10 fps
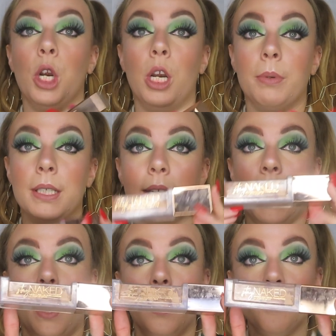Urban
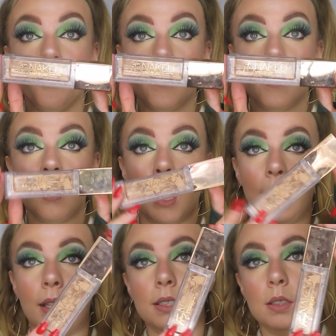Decay,
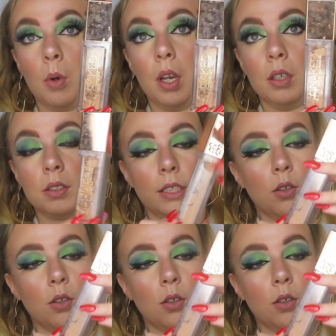and this is what it looks like.